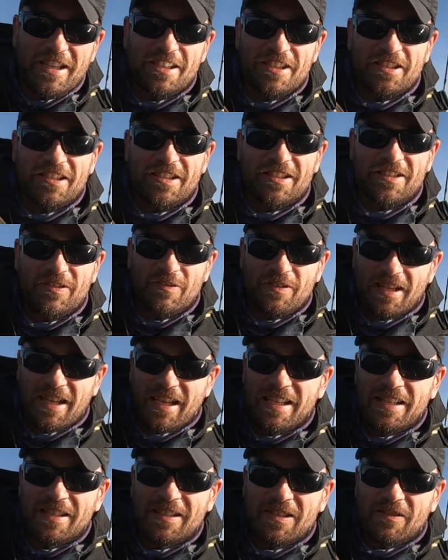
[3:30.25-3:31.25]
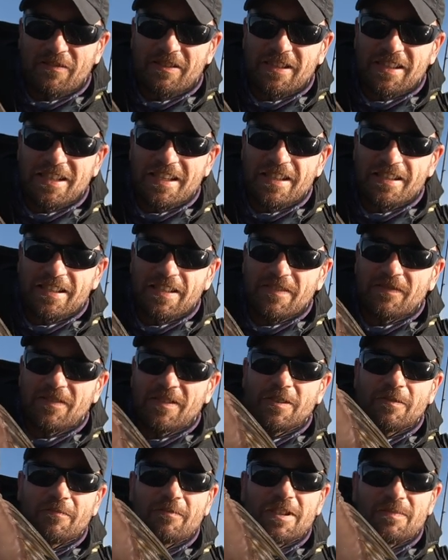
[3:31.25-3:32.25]
is just too nice to release, even
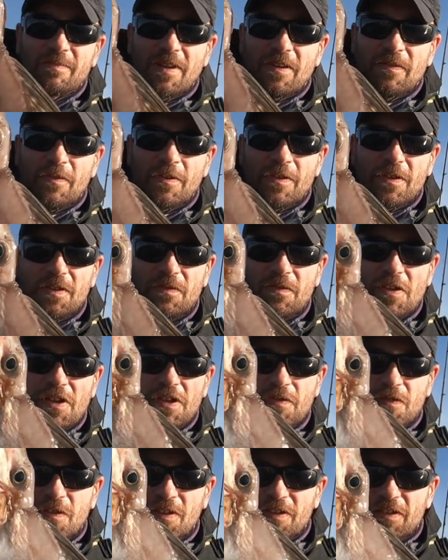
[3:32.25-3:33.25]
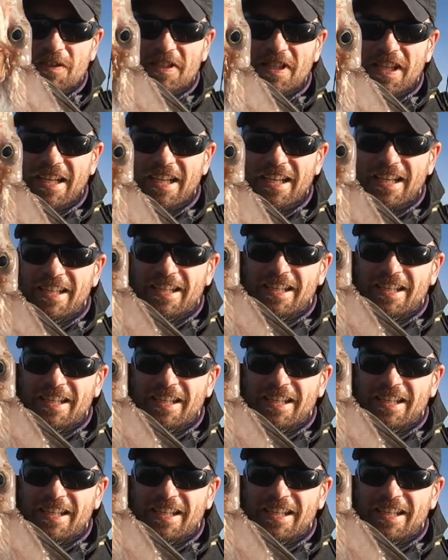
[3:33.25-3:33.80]
though it was my first fish for today.